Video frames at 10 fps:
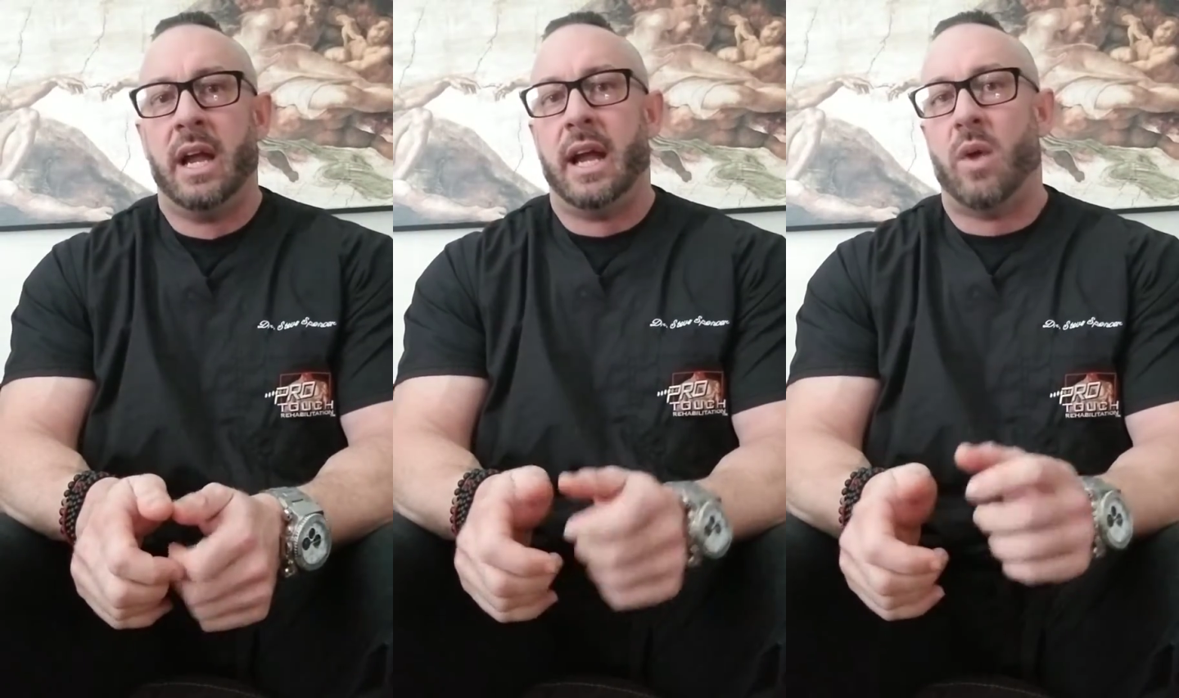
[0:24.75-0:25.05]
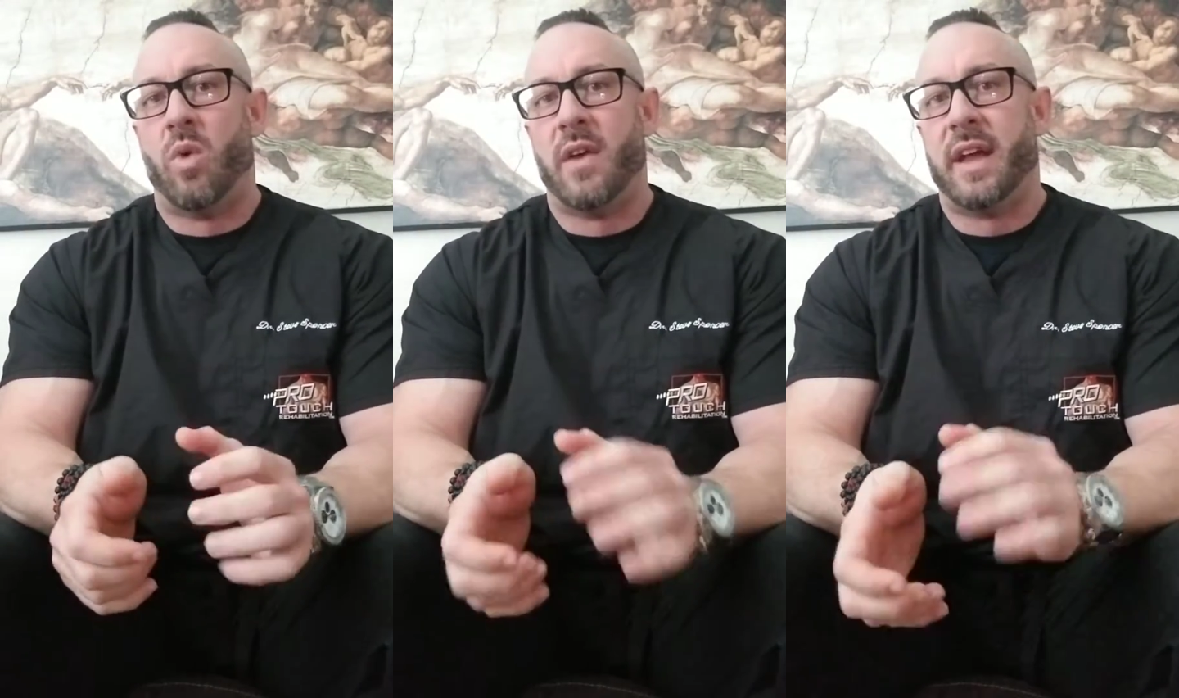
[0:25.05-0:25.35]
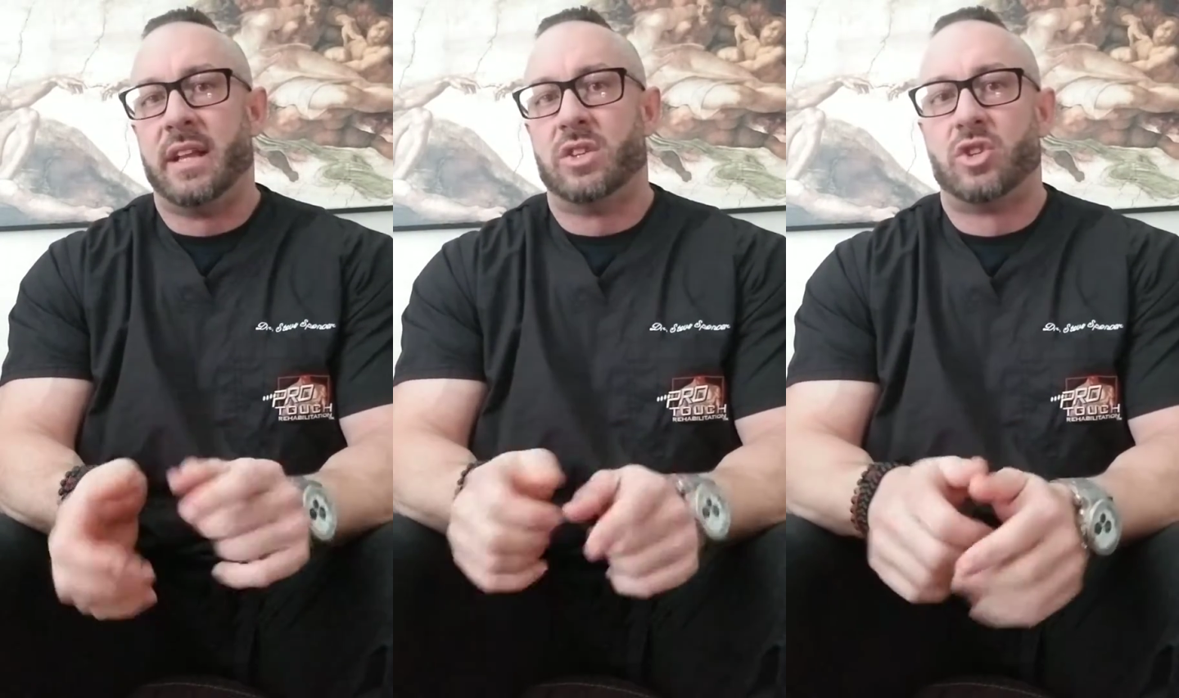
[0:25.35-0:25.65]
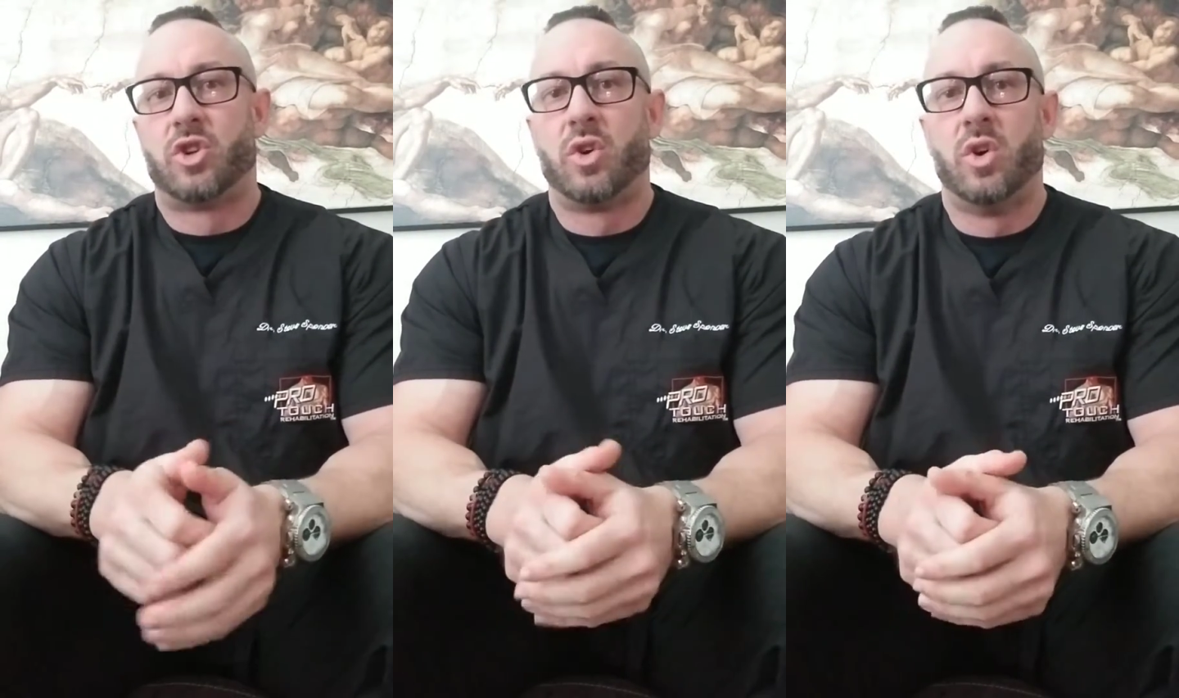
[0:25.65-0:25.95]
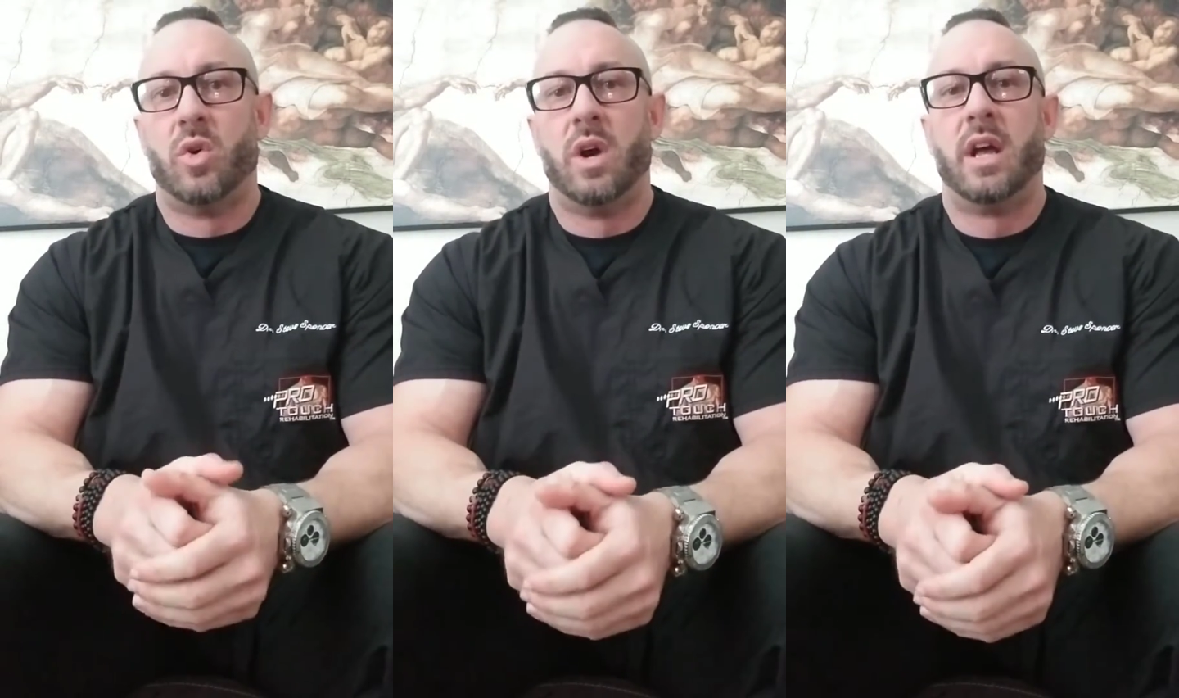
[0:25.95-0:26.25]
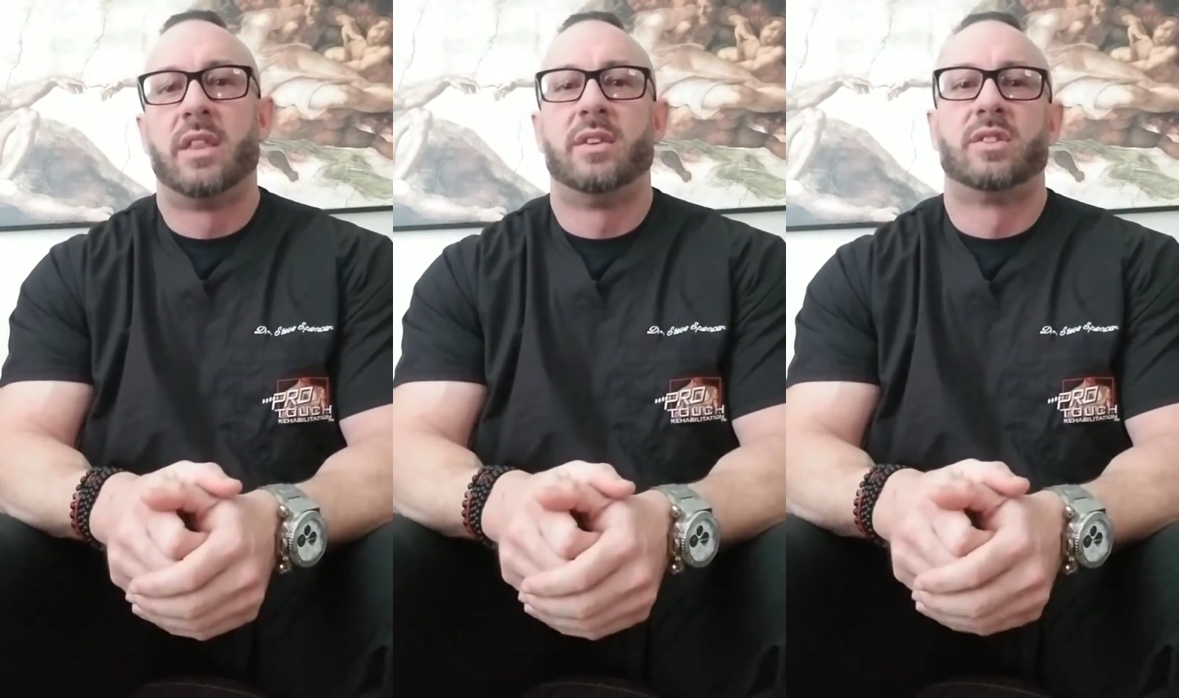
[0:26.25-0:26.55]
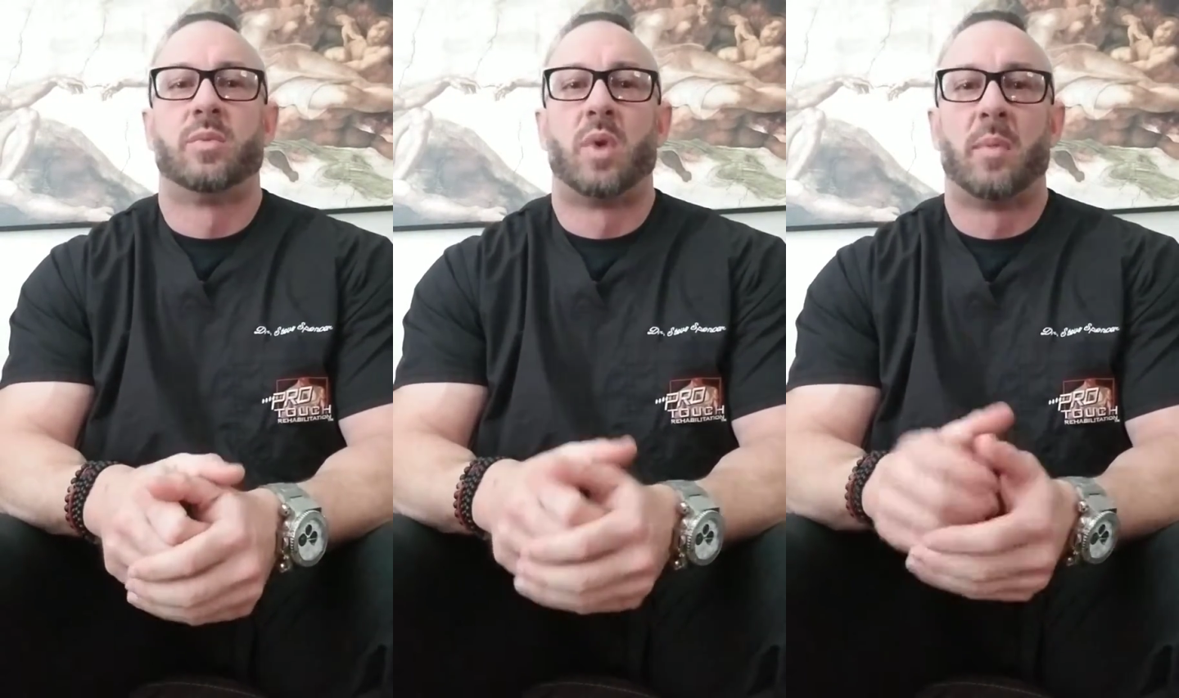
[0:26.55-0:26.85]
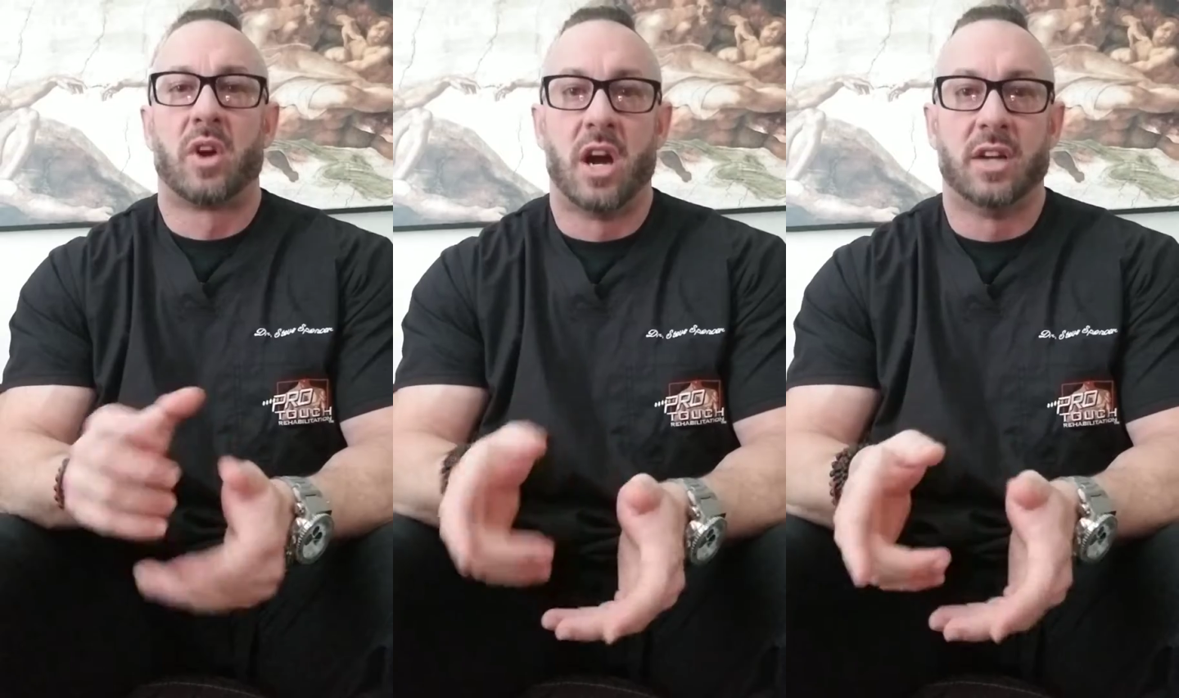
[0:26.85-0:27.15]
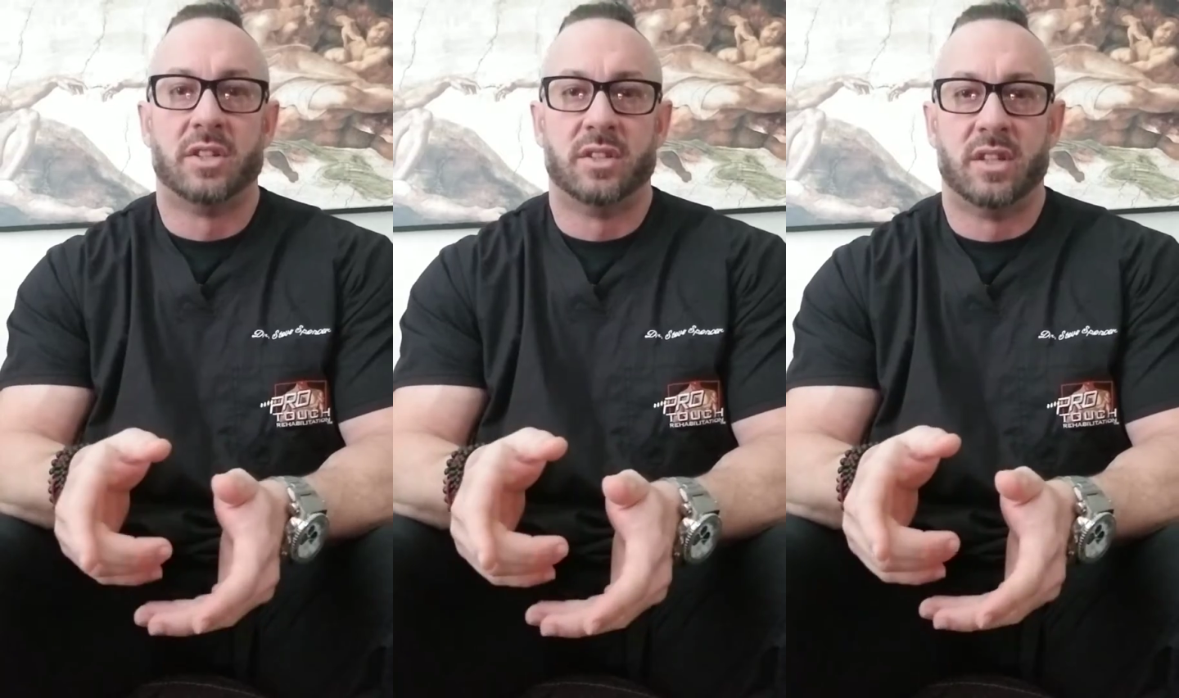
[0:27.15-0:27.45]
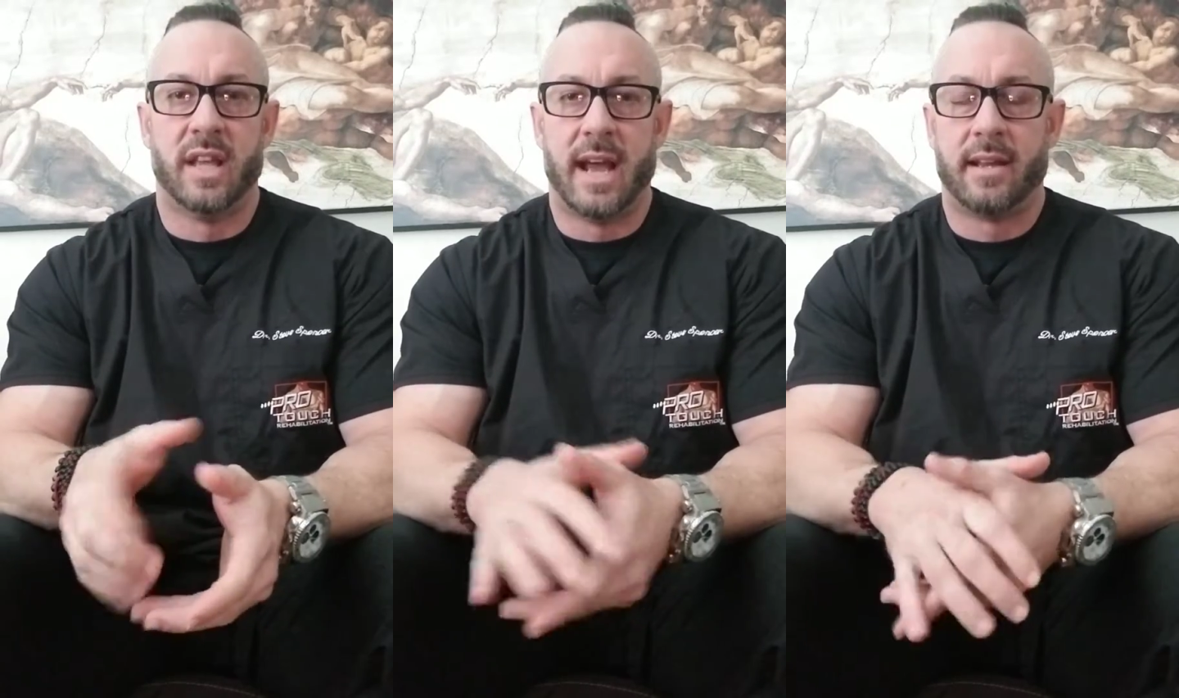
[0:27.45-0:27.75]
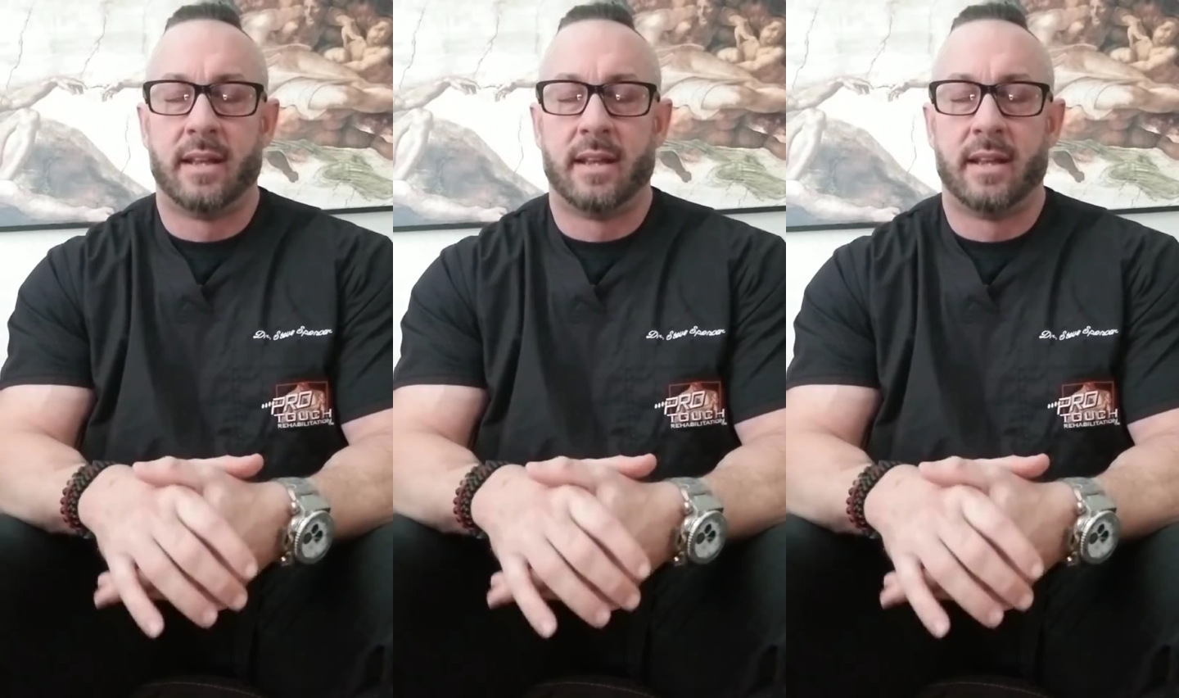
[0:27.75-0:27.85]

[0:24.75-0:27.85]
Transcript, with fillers: And while that is true, there's some repercussions to that